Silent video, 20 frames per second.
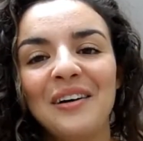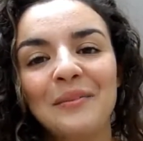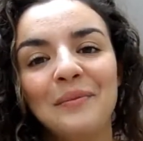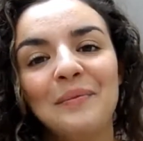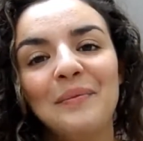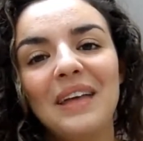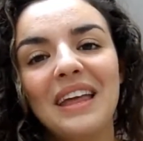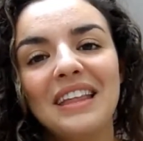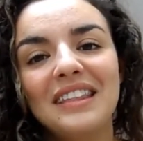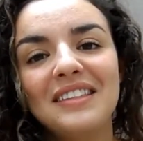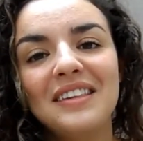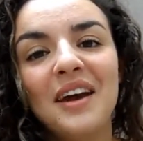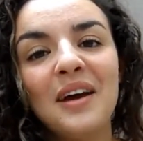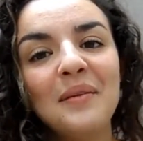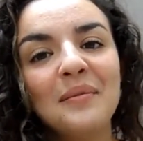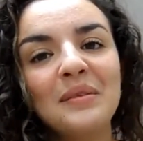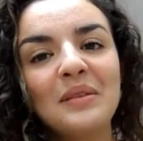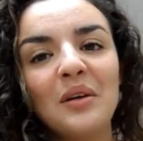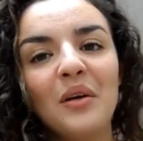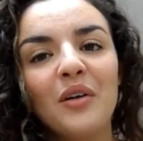In
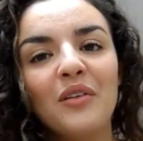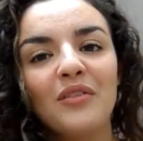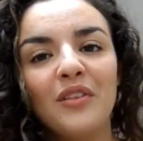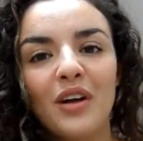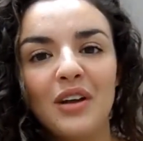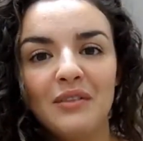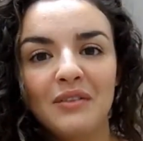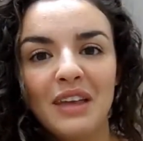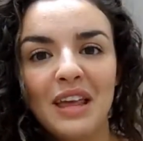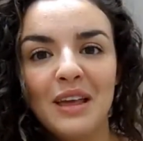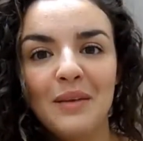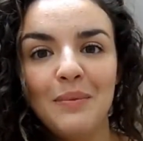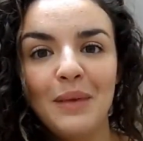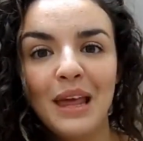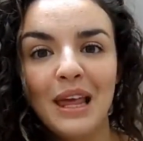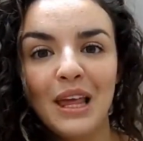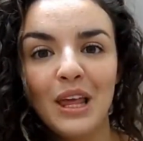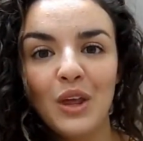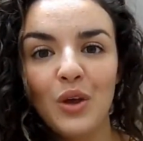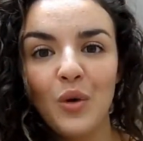terms of kind of
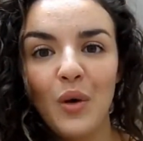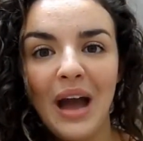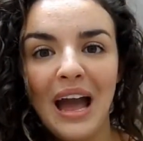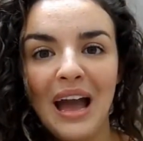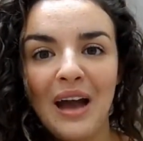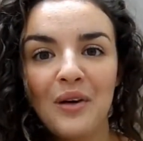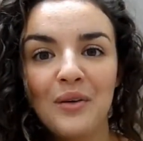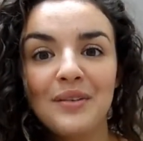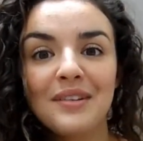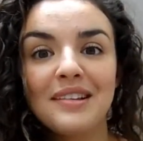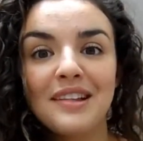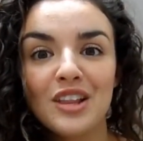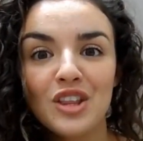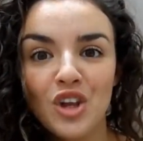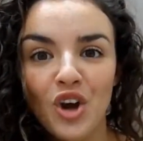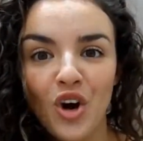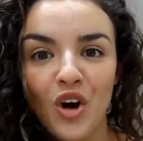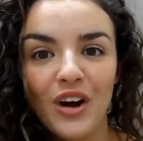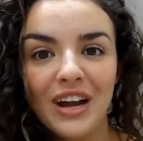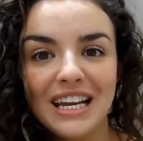keeping your house
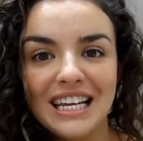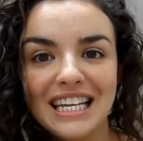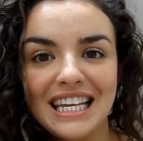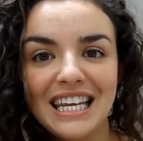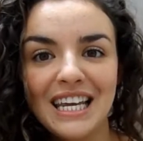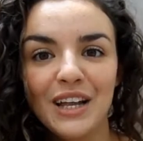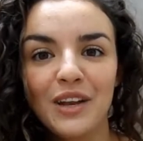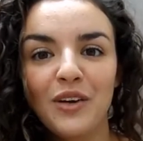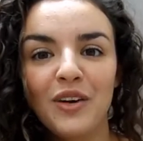tidy,